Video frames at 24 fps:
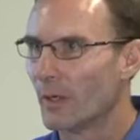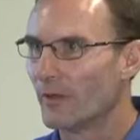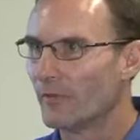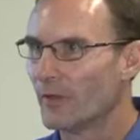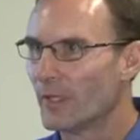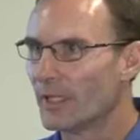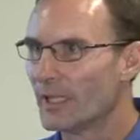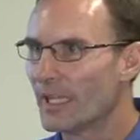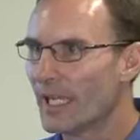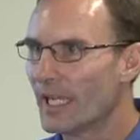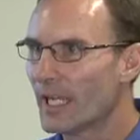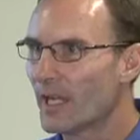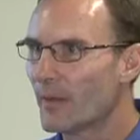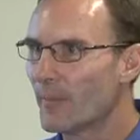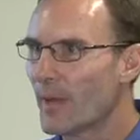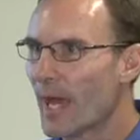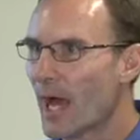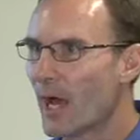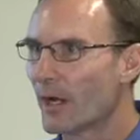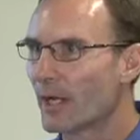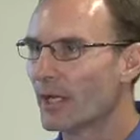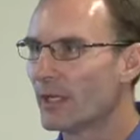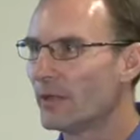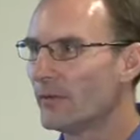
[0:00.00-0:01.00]
If you think
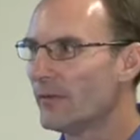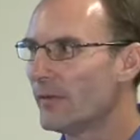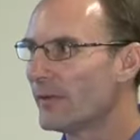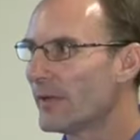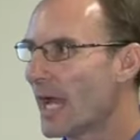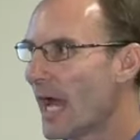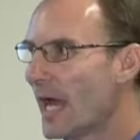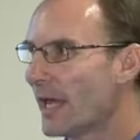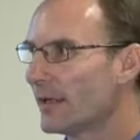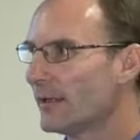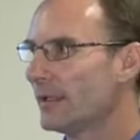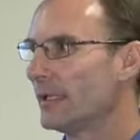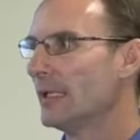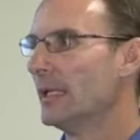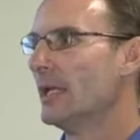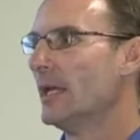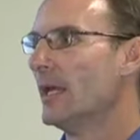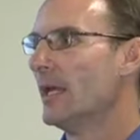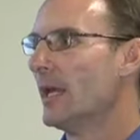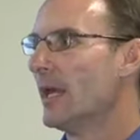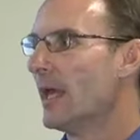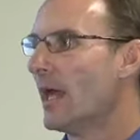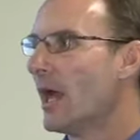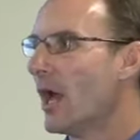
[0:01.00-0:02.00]
about it, if you've got
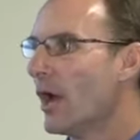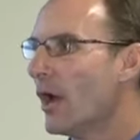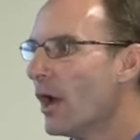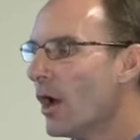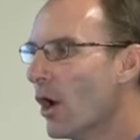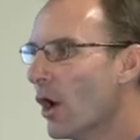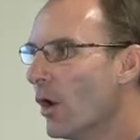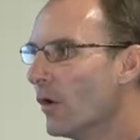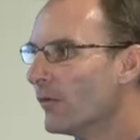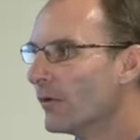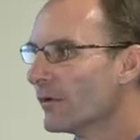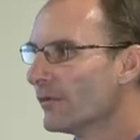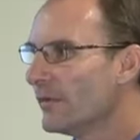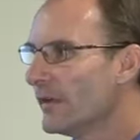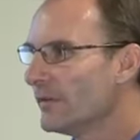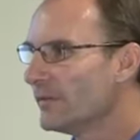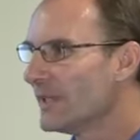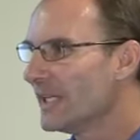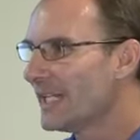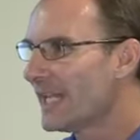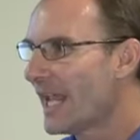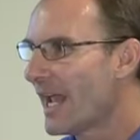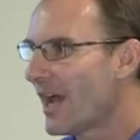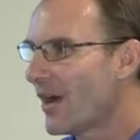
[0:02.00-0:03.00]
over
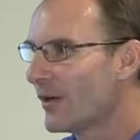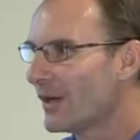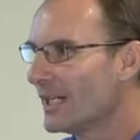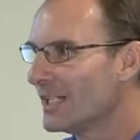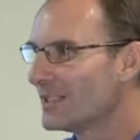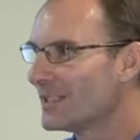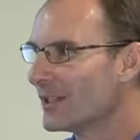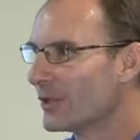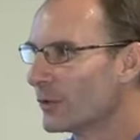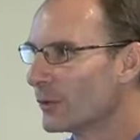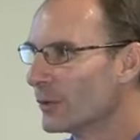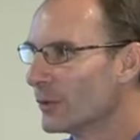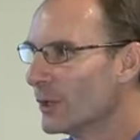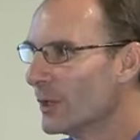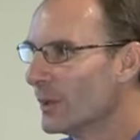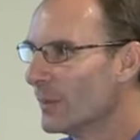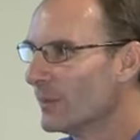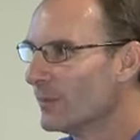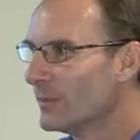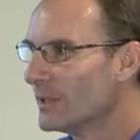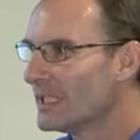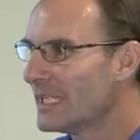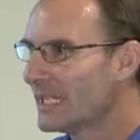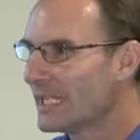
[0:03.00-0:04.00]
50 counties in a
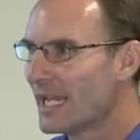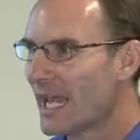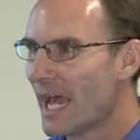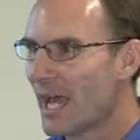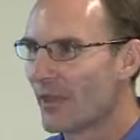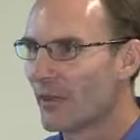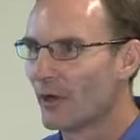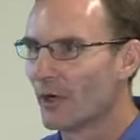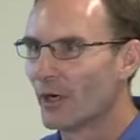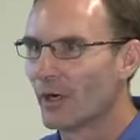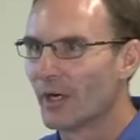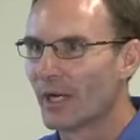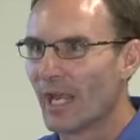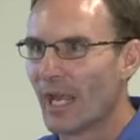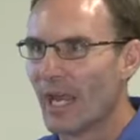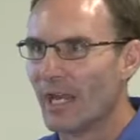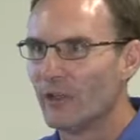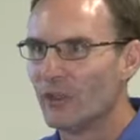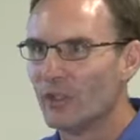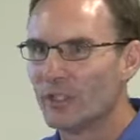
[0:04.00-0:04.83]
room together and